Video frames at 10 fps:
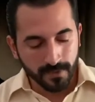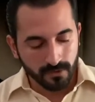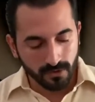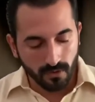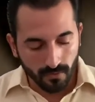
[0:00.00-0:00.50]

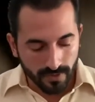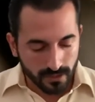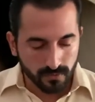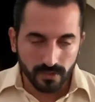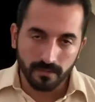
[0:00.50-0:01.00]
So
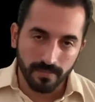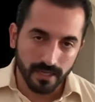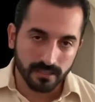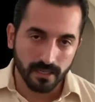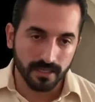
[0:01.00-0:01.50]
that's what the
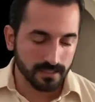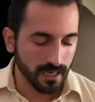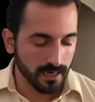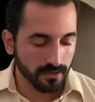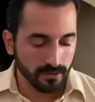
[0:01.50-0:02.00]
bass line's
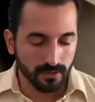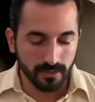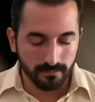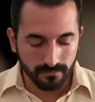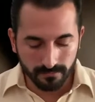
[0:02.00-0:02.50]
kind of
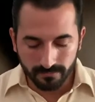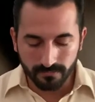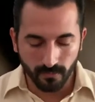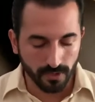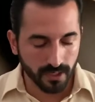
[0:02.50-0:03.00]
doing
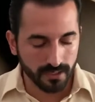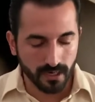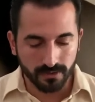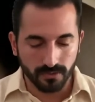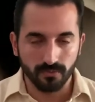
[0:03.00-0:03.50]
when you get
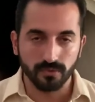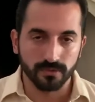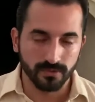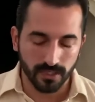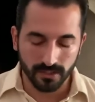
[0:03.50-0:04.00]
down to the roots
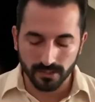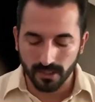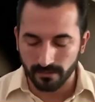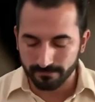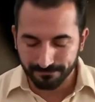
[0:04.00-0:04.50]
of
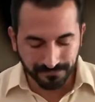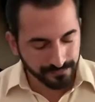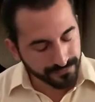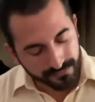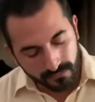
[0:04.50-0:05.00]
cha-cha-cha.
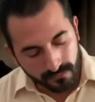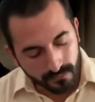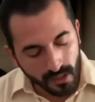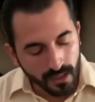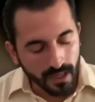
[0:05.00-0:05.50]

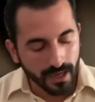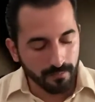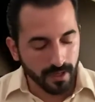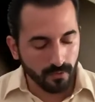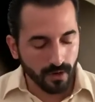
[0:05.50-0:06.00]
And
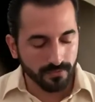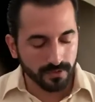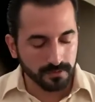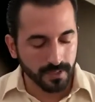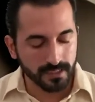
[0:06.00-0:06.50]
by the way, for
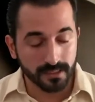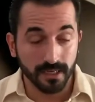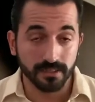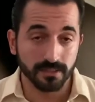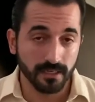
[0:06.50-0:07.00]
these bass
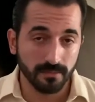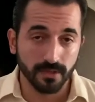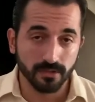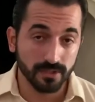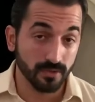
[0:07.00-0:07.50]
lines, it's going to be
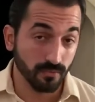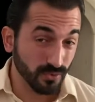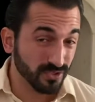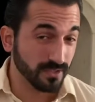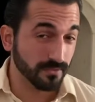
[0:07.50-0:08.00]
usually
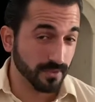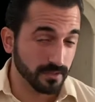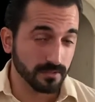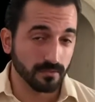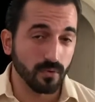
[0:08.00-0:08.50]
roots and
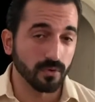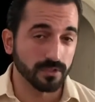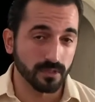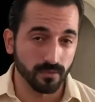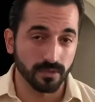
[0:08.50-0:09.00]
fifths of chords
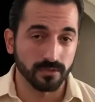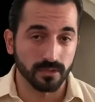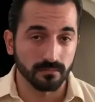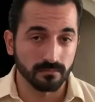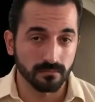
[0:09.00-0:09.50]
that we're
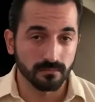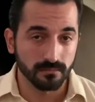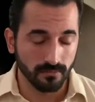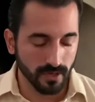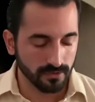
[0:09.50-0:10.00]
using,
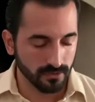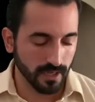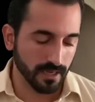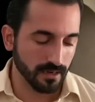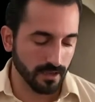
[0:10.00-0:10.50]
right? So
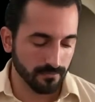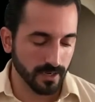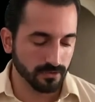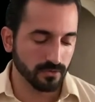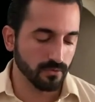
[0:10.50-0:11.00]
like an F
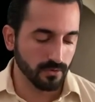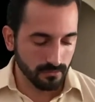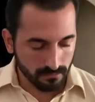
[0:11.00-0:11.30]
major chord